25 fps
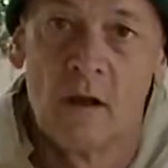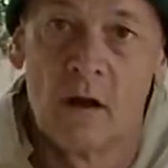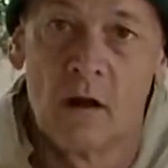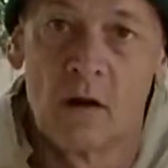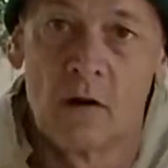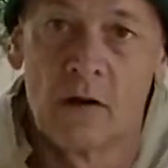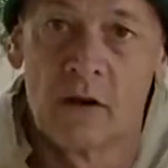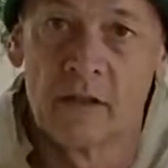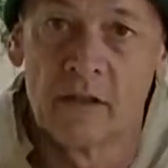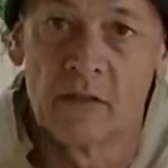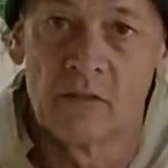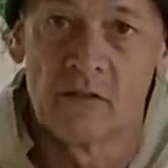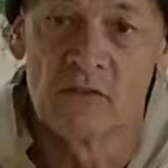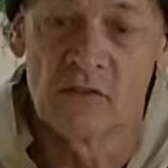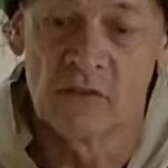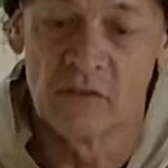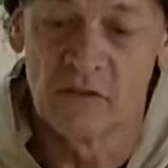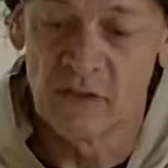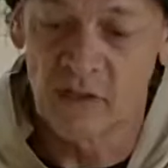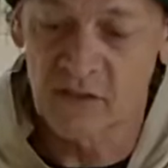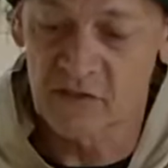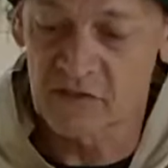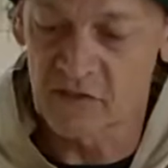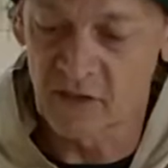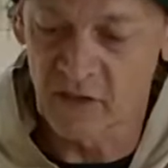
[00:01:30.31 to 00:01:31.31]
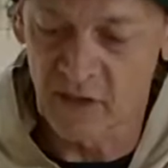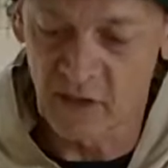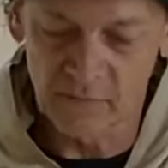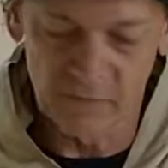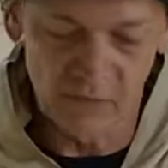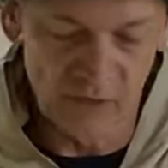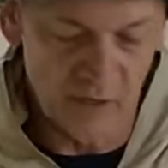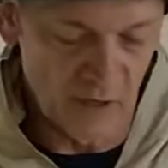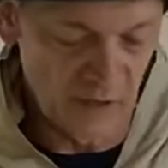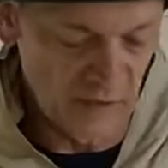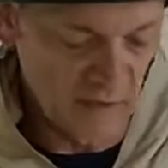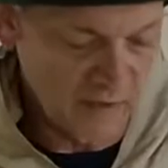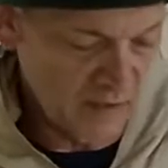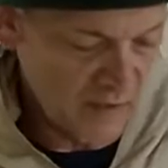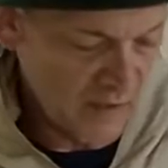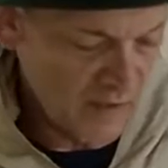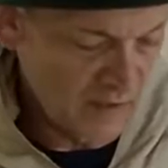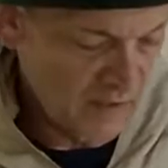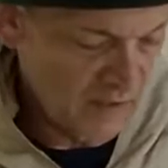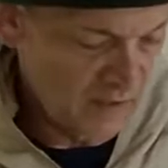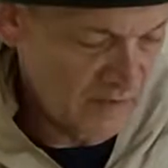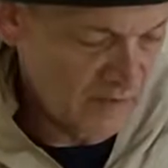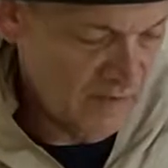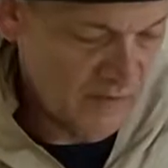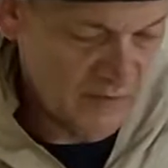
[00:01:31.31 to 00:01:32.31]
Alright, so the next thing I've done
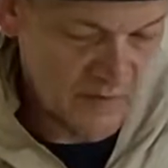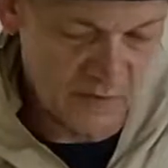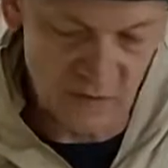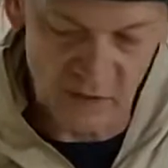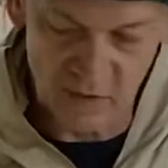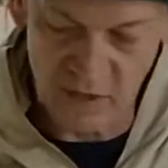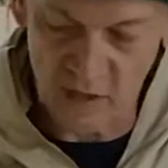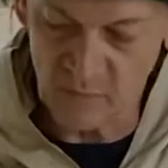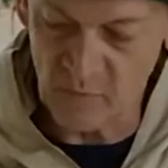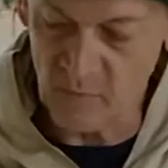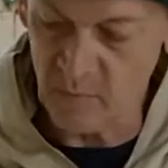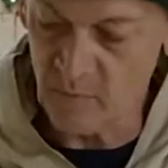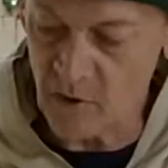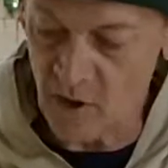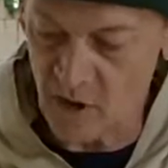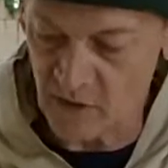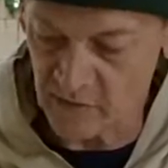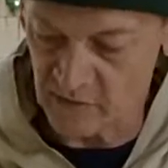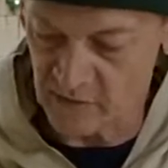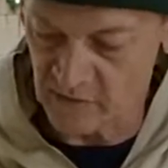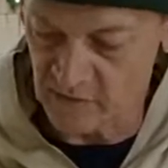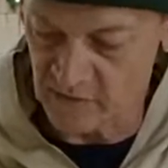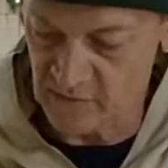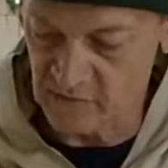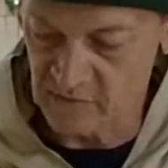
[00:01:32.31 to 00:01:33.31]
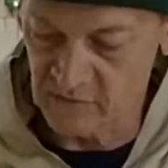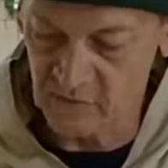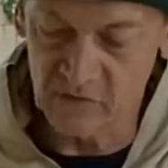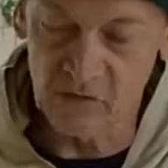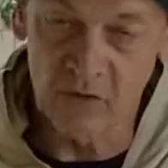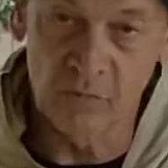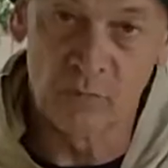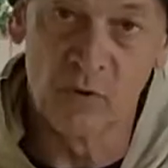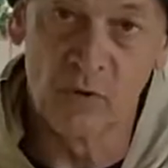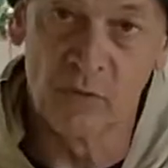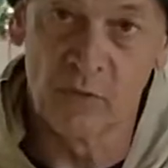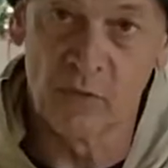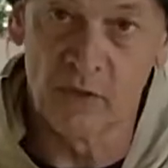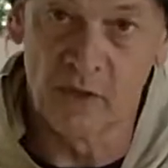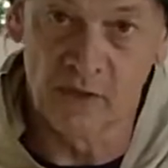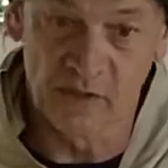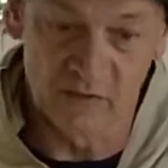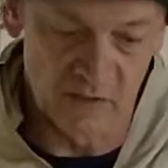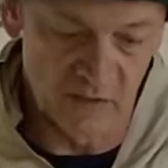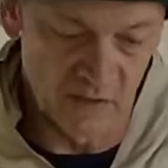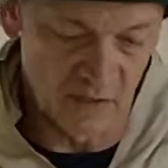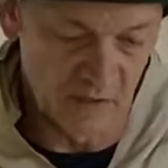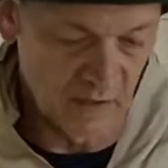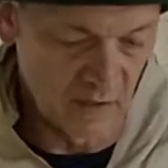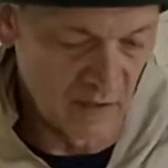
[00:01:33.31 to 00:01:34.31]
is a couple boxes to put things
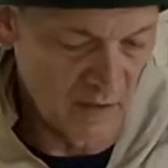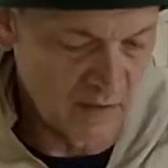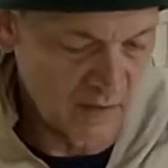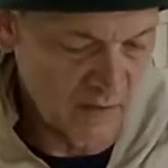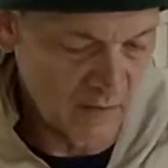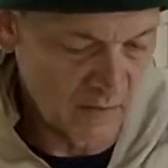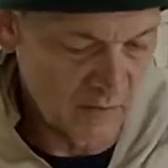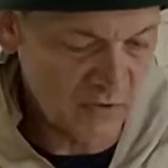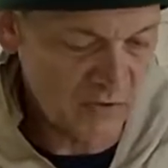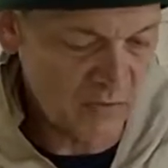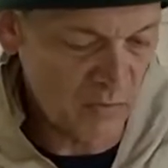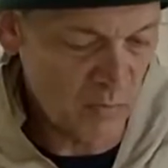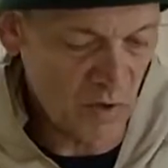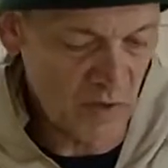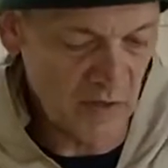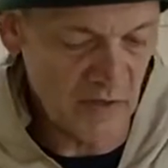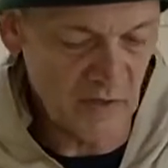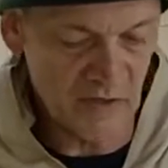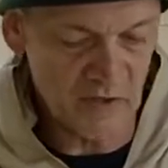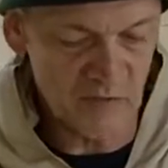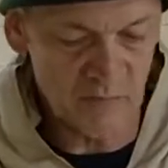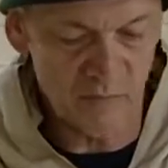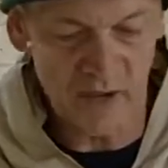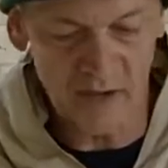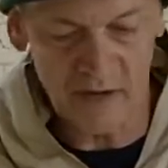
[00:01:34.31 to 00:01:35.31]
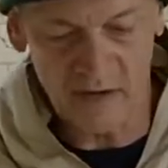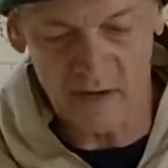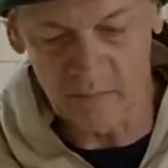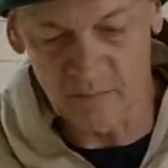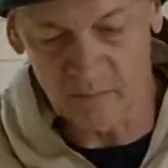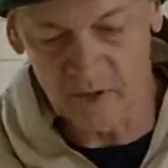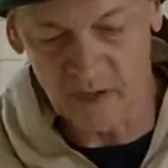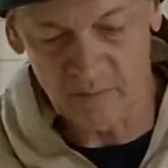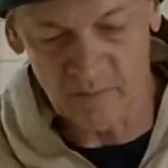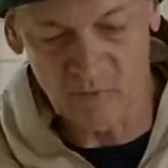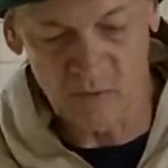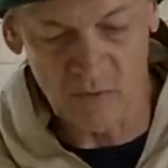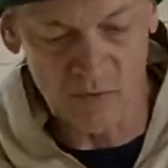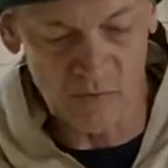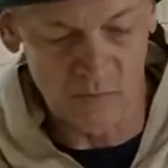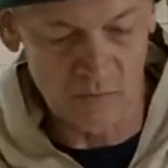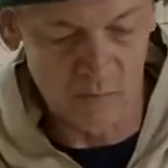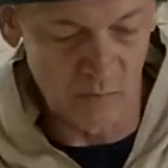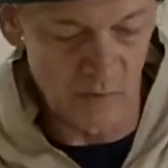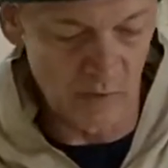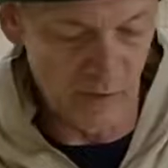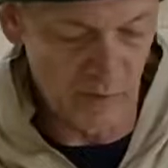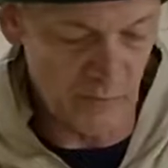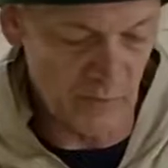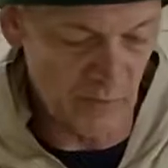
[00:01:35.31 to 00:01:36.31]
in. This one is made out of maple
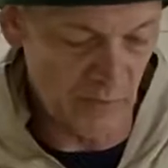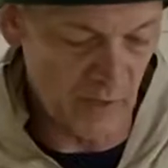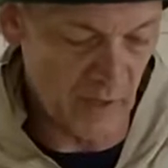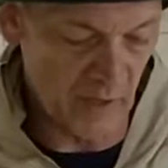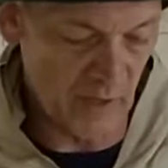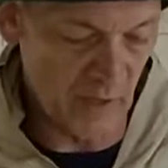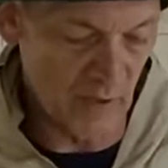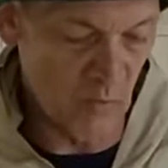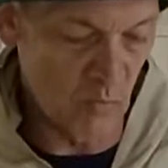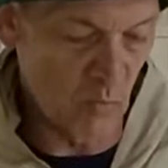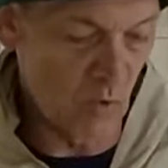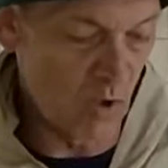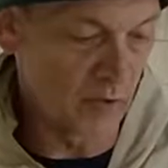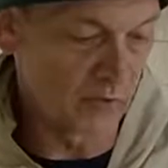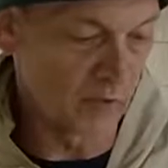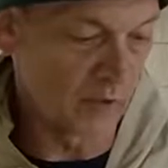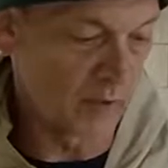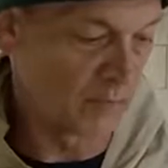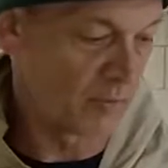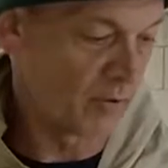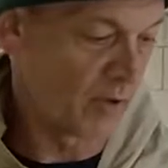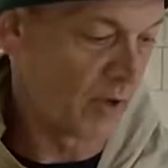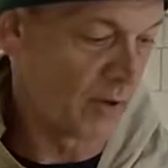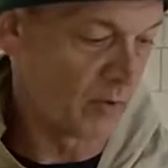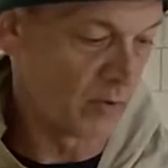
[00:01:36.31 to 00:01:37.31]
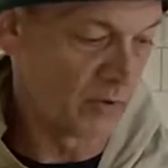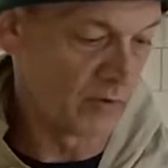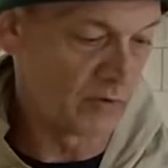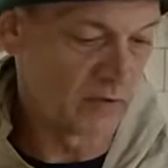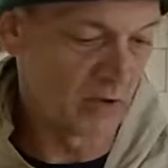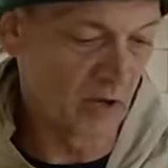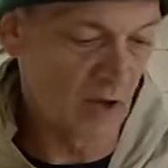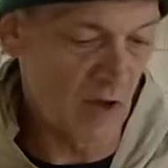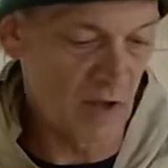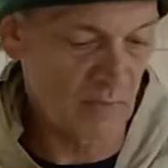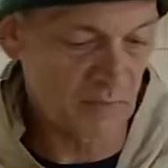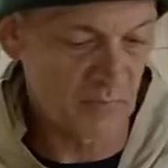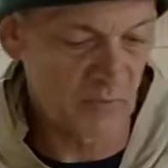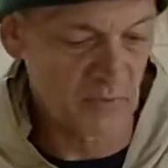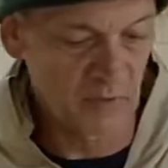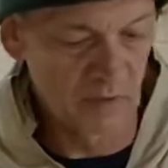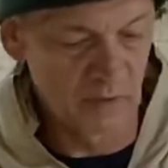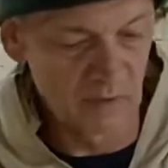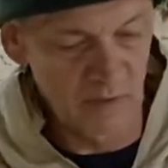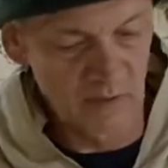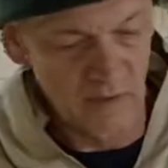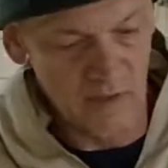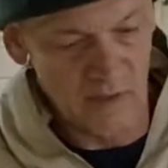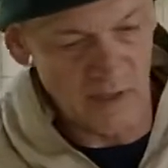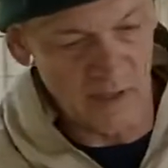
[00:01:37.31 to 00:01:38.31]
with a walnut plywood top,
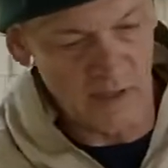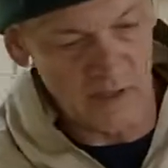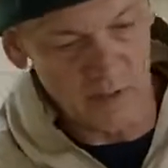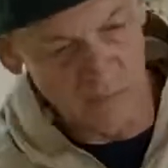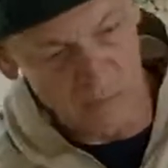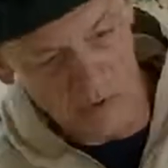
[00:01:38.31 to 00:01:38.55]
and the